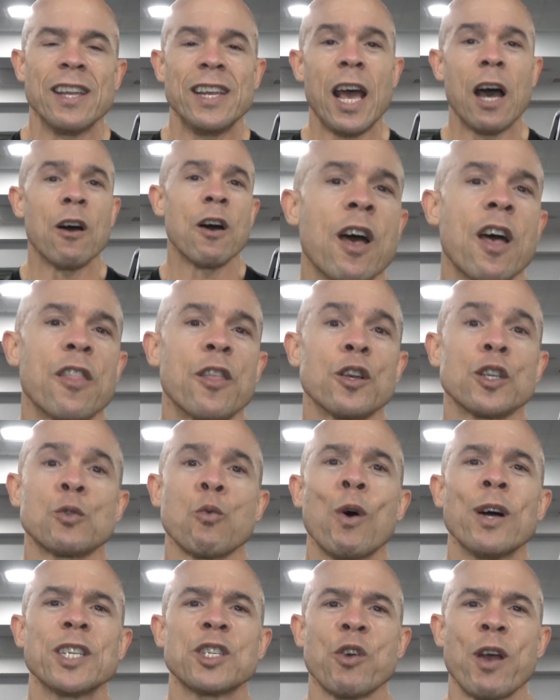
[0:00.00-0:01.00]
Now, there's
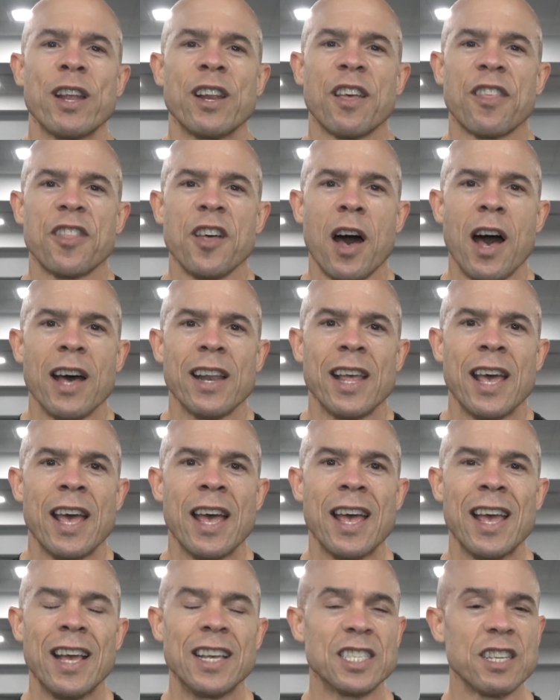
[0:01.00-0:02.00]
one train of thought
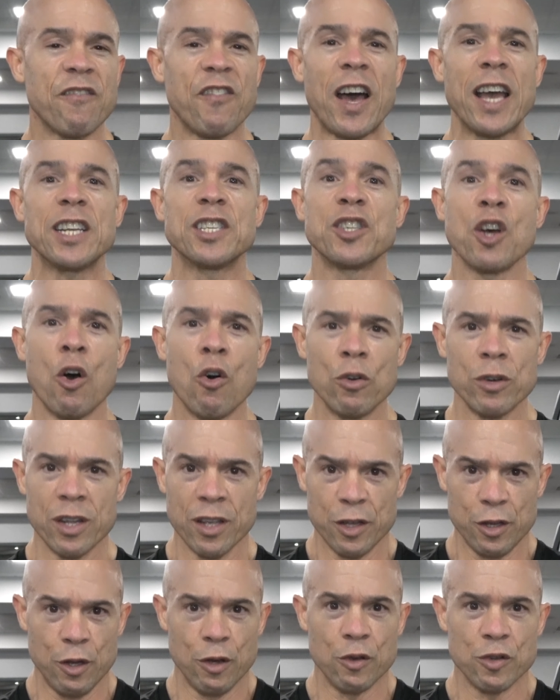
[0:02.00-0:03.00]
is if I don't
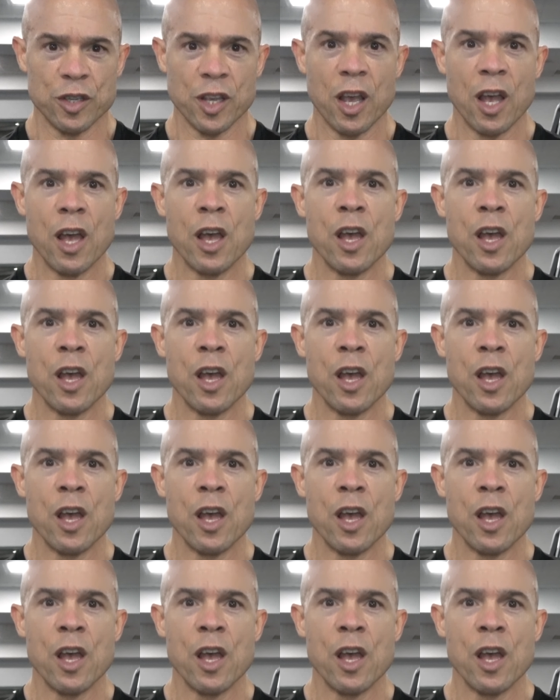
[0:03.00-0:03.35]
use